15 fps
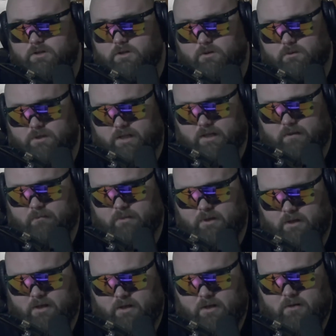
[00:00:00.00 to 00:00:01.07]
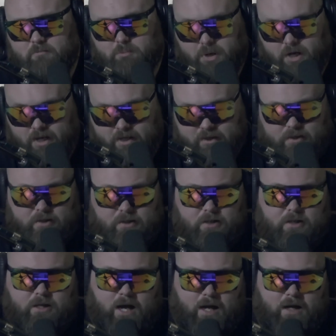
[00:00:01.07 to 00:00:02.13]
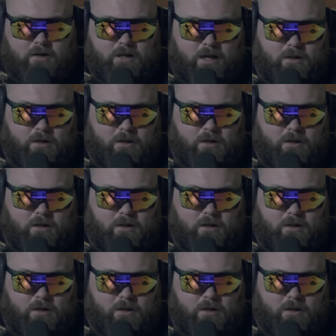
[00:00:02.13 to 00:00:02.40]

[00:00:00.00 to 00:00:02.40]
team, but Kyle Allen